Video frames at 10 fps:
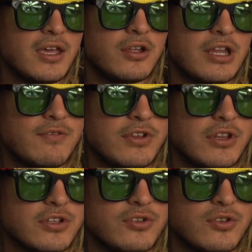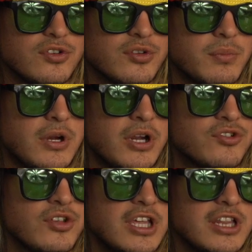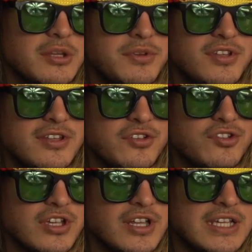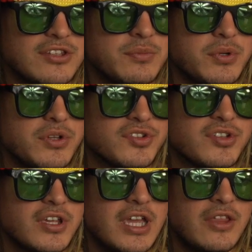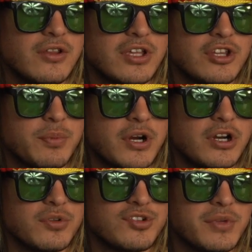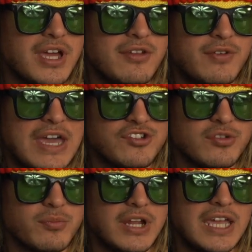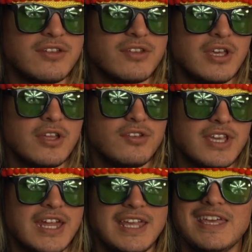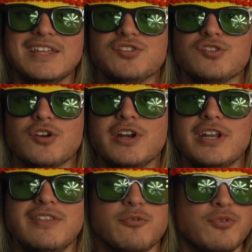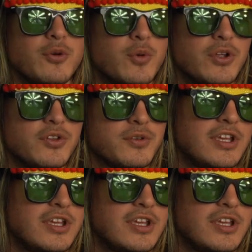They're definitely looking to do some merch, limited edition collectibles, and they're looking to partner with some kind of fashion brand to kind kind of get started in the real world.